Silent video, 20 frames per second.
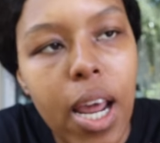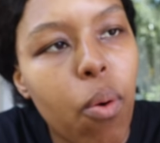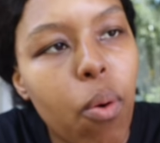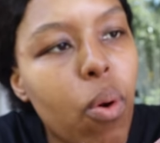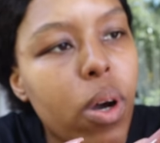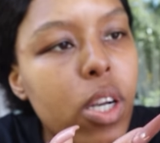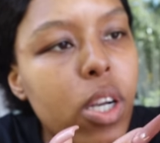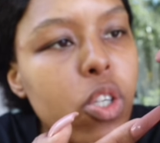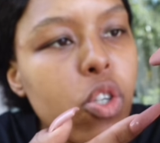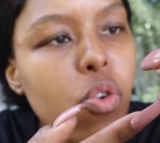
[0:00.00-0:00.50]
I
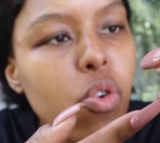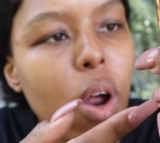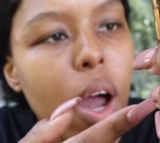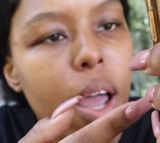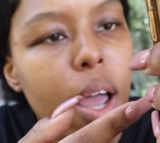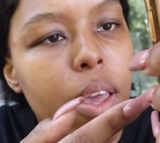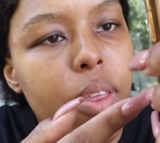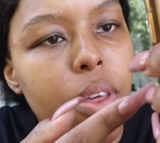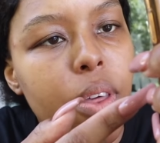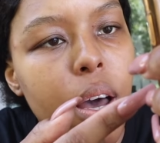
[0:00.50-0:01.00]
want to
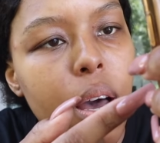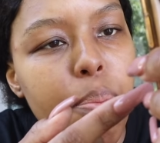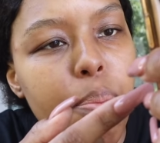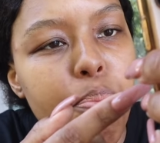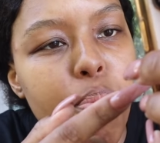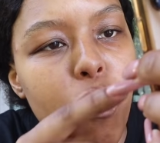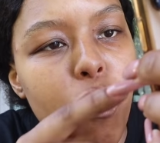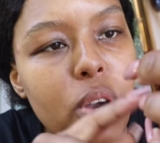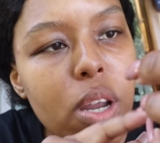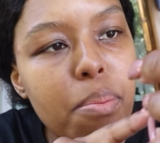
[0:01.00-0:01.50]
try the
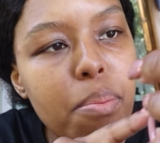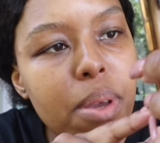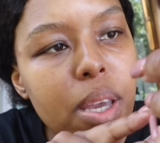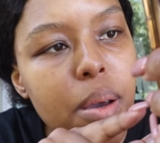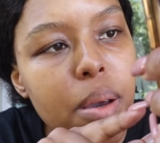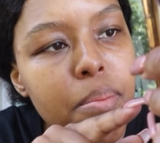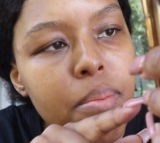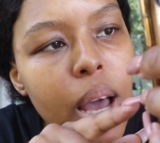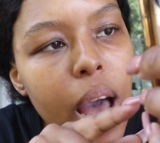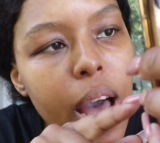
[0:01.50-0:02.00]

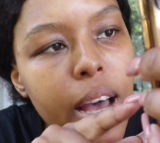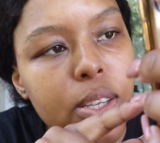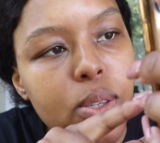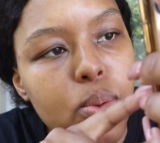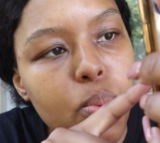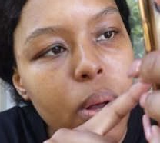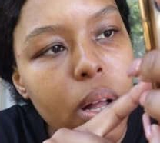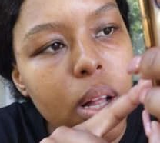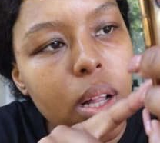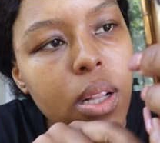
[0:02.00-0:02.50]
premium
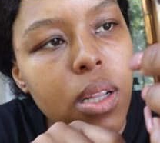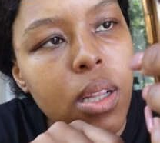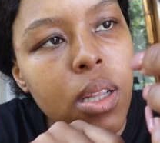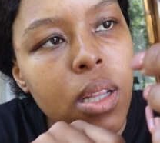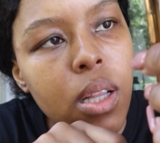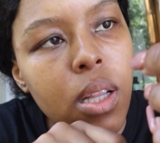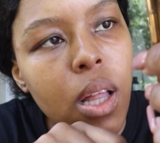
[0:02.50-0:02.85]
as well.